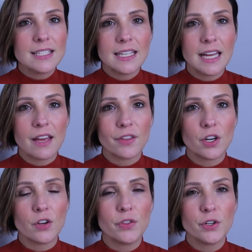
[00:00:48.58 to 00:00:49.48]

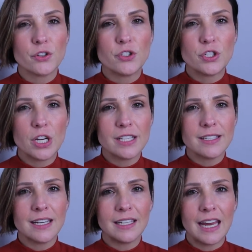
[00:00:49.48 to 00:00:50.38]
together. They're just
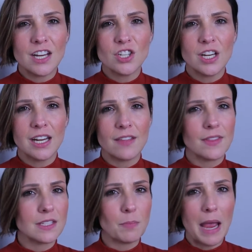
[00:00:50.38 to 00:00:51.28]
engaging in
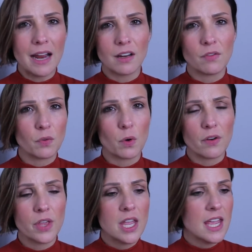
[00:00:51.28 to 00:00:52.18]
this back and
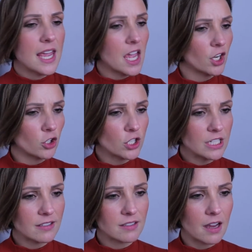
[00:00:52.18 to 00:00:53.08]
forth
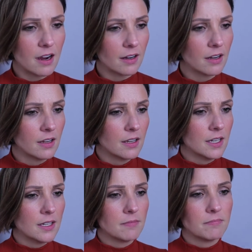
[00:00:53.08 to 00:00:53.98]
energy suck
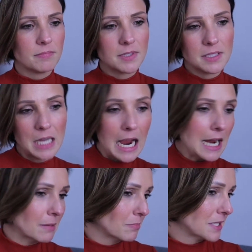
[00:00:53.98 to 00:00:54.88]

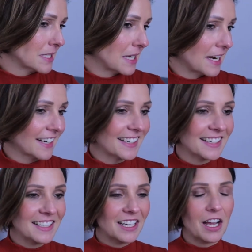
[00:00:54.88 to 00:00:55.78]
time suck
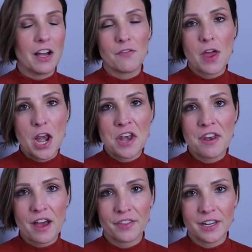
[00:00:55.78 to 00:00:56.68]
of
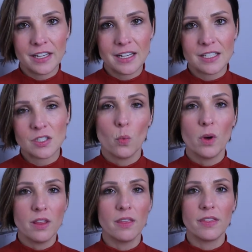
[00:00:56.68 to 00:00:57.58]
nothingness.
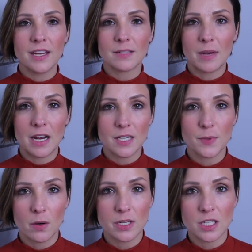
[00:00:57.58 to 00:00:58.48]
One of the things my
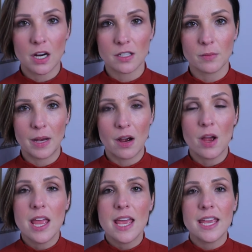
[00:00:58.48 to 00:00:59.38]
husband always talks
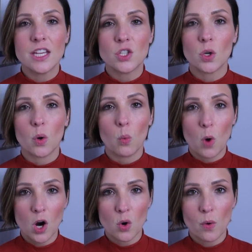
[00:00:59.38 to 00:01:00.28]
about is your
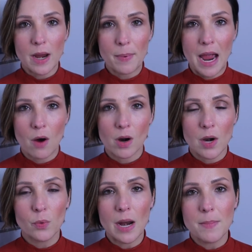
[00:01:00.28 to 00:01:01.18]
walk away power.
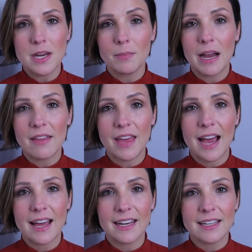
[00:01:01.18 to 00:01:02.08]
And what I mean by
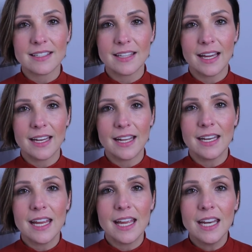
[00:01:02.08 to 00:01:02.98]
that is that at
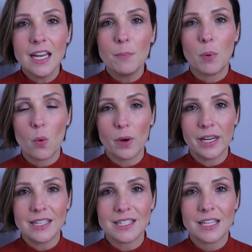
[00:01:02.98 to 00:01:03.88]
any
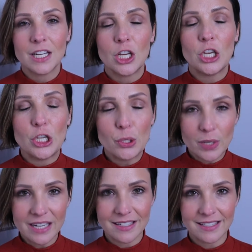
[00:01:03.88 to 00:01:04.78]
point you
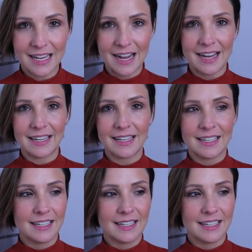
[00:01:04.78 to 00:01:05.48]
can decide,